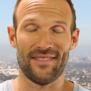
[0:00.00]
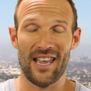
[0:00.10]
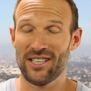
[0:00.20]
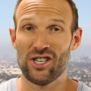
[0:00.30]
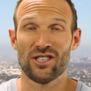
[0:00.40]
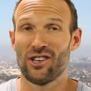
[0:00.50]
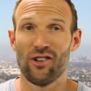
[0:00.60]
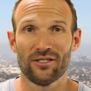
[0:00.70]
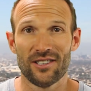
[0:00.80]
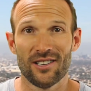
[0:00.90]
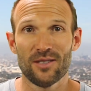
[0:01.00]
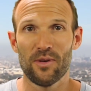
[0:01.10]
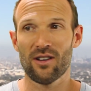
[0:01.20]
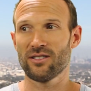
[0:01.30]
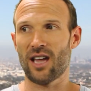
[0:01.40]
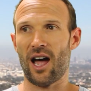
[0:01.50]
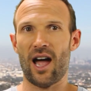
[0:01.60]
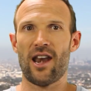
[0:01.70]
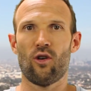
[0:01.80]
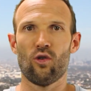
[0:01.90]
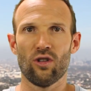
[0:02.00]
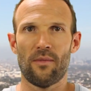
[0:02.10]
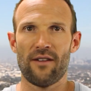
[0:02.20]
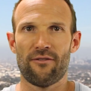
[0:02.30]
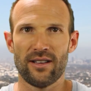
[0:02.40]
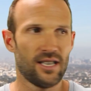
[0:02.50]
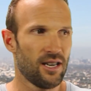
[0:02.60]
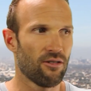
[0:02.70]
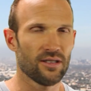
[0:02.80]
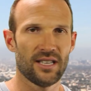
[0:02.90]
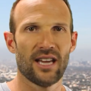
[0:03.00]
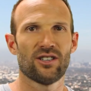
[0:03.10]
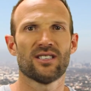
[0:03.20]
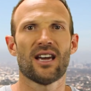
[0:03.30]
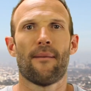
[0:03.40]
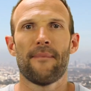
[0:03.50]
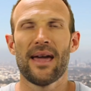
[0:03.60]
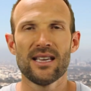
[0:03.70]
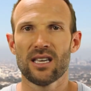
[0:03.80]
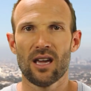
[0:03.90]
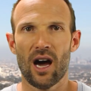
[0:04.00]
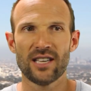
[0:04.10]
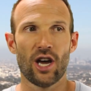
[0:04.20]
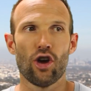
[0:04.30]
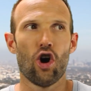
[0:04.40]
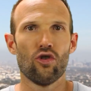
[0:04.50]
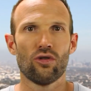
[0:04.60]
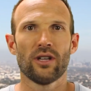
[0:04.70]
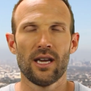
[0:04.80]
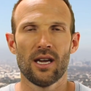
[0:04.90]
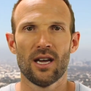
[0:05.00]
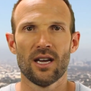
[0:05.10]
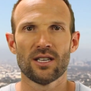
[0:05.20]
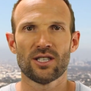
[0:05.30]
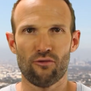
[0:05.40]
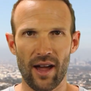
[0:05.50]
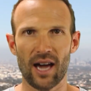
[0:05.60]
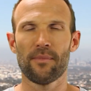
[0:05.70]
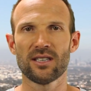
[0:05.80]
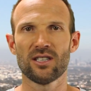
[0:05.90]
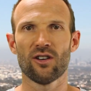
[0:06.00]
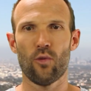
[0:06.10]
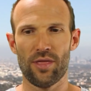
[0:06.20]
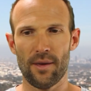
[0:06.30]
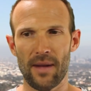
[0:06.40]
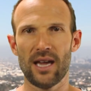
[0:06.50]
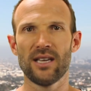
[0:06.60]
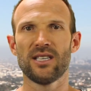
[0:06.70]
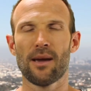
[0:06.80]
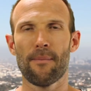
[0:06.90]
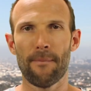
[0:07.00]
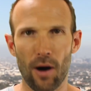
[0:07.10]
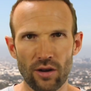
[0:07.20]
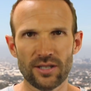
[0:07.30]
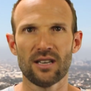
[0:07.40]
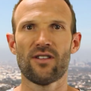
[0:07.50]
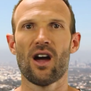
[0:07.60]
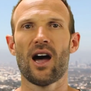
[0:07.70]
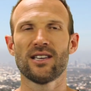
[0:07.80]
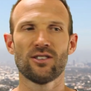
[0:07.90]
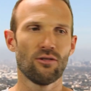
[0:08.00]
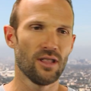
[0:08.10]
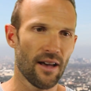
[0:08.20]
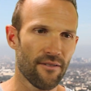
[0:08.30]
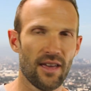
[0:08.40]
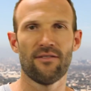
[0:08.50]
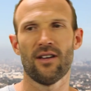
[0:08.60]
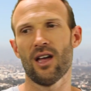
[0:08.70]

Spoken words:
it's just a nonsense, because I know all of my friends here in Los Angeles are amazing guys. I only surround myself with amazing, positive guys who love their